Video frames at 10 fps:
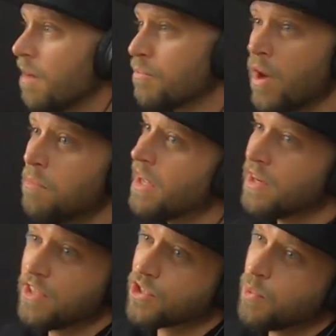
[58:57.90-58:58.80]
bro, I'd make
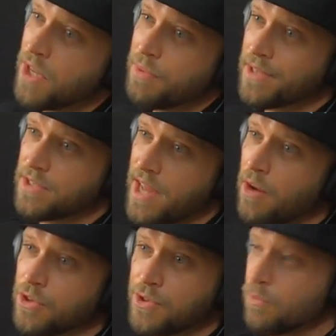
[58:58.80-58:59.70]
another 20 bucks an
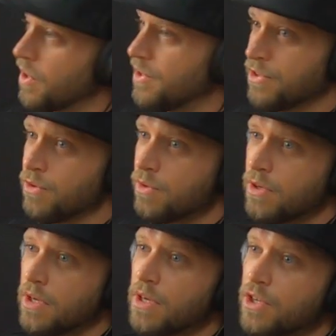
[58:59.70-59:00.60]
hour doing what I do.
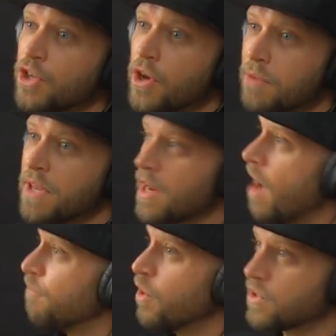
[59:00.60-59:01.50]
Yeah. You know yeah. what I mean? And
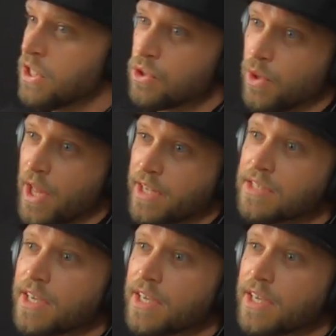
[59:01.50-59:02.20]
I've looked into it. Like, the, only,